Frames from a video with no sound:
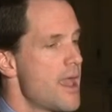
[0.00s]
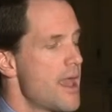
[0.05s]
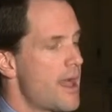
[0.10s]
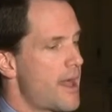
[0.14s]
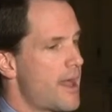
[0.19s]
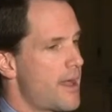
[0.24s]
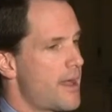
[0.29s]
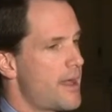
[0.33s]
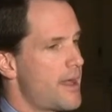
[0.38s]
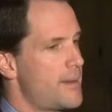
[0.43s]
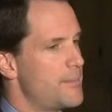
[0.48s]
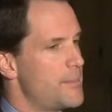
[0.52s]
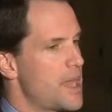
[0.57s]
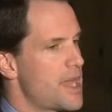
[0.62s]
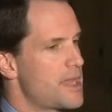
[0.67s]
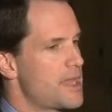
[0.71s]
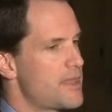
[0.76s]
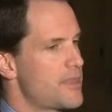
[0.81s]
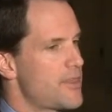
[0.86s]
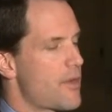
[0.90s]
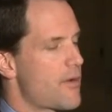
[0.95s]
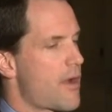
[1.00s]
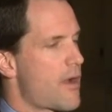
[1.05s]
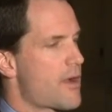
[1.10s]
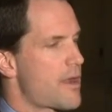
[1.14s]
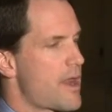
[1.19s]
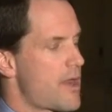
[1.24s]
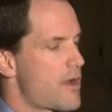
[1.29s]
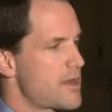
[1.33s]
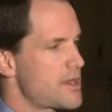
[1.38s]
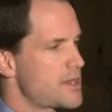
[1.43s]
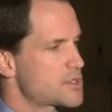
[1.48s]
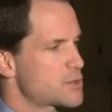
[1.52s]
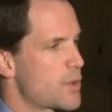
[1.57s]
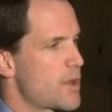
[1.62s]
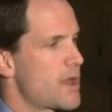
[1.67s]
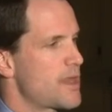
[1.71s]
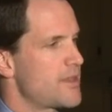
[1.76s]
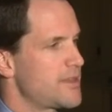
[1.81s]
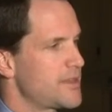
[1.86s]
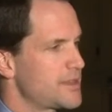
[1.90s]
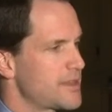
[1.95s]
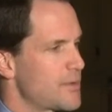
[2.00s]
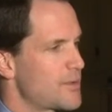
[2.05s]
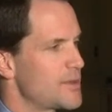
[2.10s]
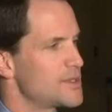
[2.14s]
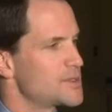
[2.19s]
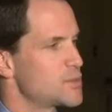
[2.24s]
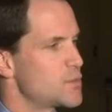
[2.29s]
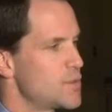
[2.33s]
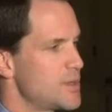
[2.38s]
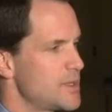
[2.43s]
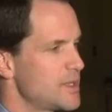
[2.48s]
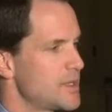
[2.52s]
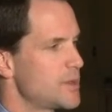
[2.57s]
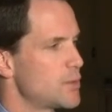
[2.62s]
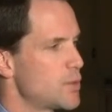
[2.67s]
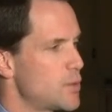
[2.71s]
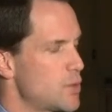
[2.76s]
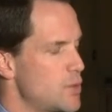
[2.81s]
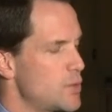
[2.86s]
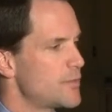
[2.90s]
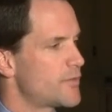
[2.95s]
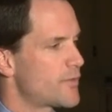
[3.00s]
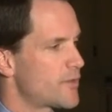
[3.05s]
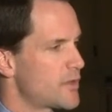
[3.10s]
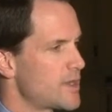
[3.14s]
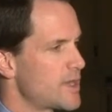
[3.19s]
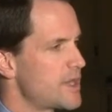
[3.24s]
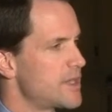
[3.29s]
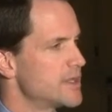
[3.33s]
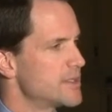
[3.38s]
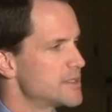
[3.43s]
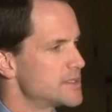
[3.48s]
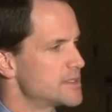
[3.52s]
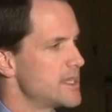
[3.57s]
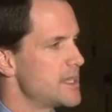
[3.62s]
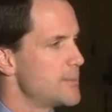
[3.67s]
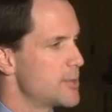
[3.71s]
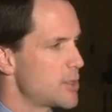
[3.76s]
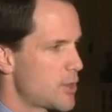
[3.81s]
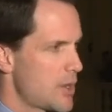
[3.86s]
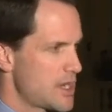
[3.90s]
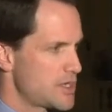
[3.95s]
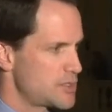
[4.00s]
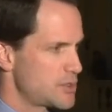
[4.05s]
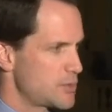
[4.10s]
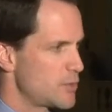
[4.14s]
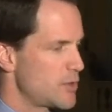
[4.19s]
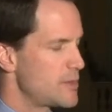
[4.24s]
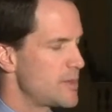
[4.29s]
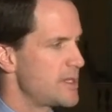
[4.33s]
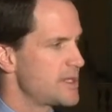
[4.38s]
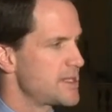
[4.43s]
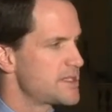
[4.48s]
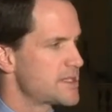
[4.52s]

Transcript: Um, there are areas where I think there is really room for deals. Immigration would be at the